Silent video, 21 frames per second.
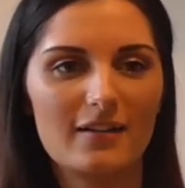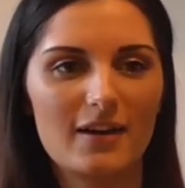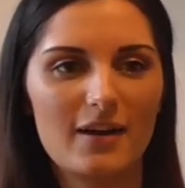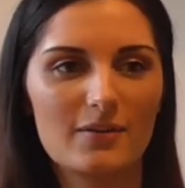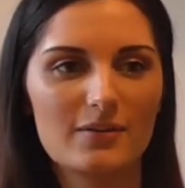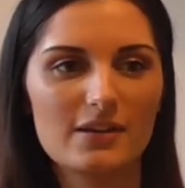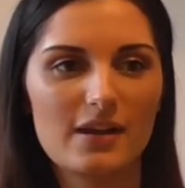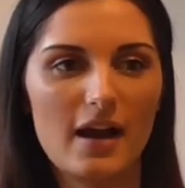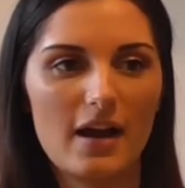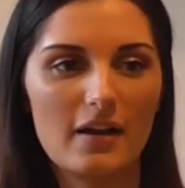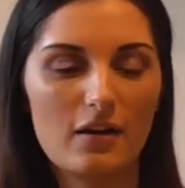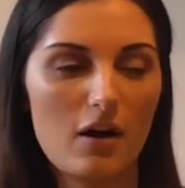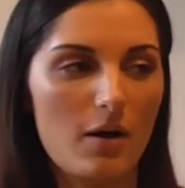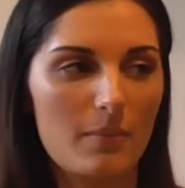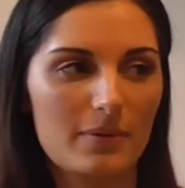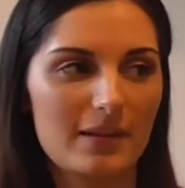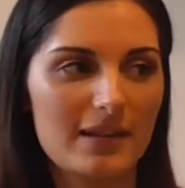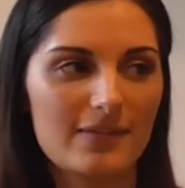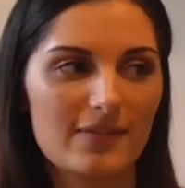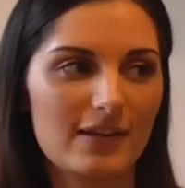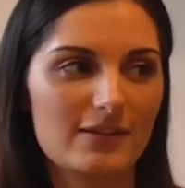And I was like, I
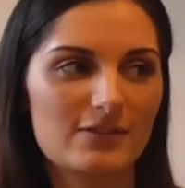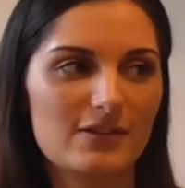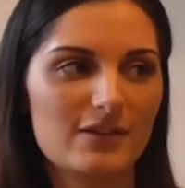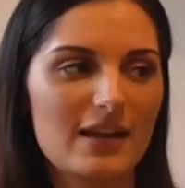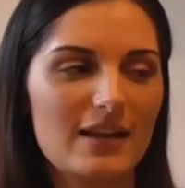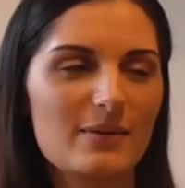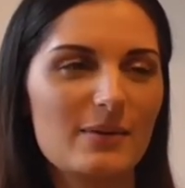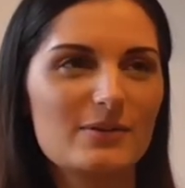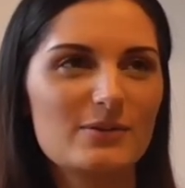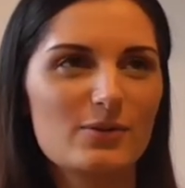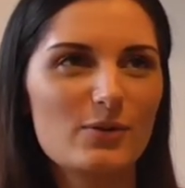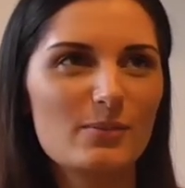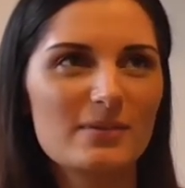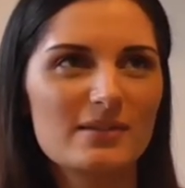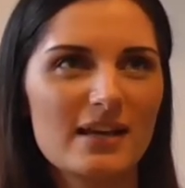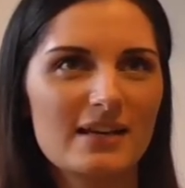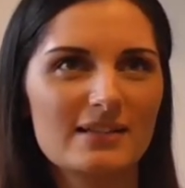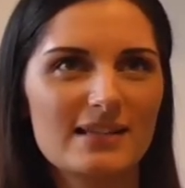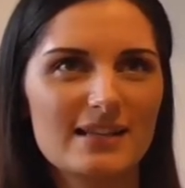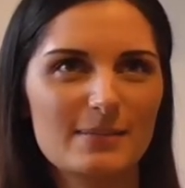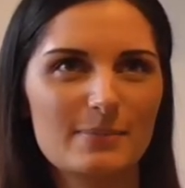can't believe that. It was almost
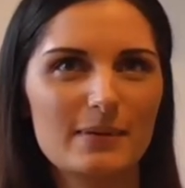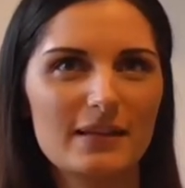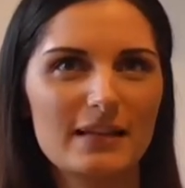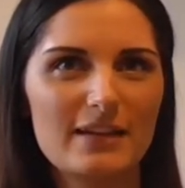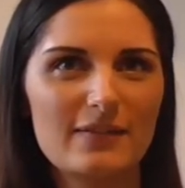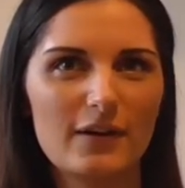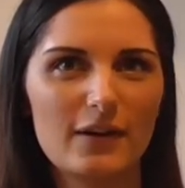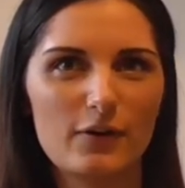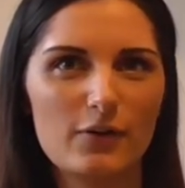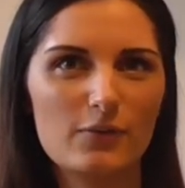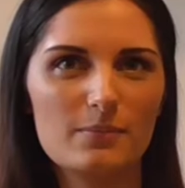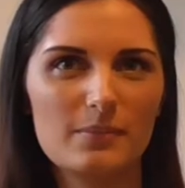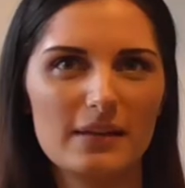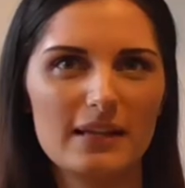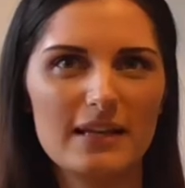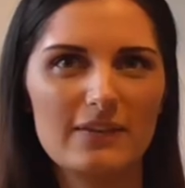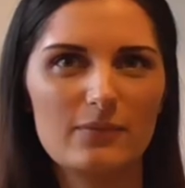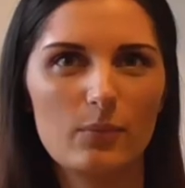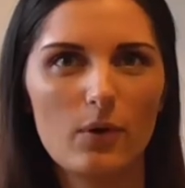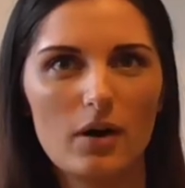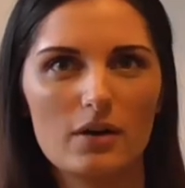like disbelief. I couldn't
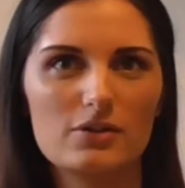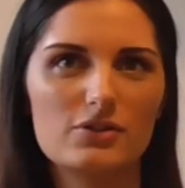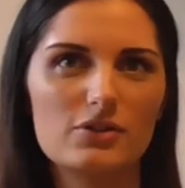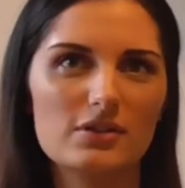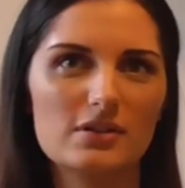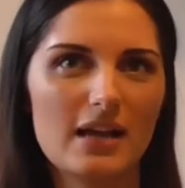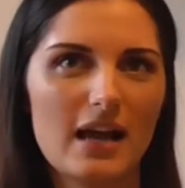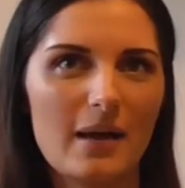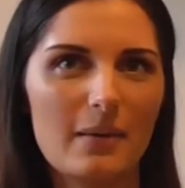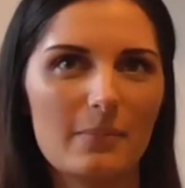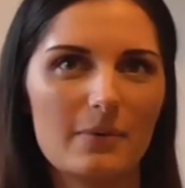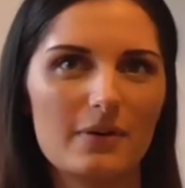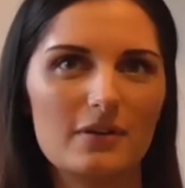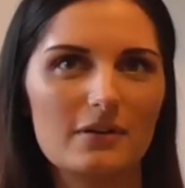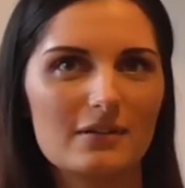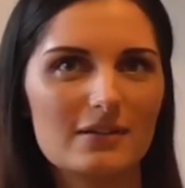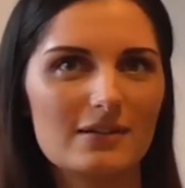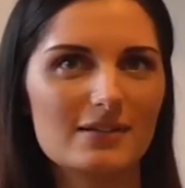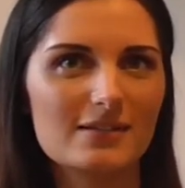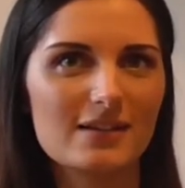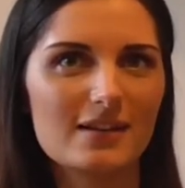believe what had just
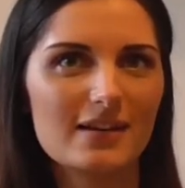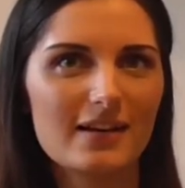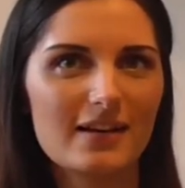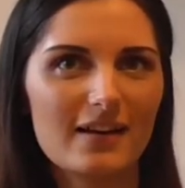happened.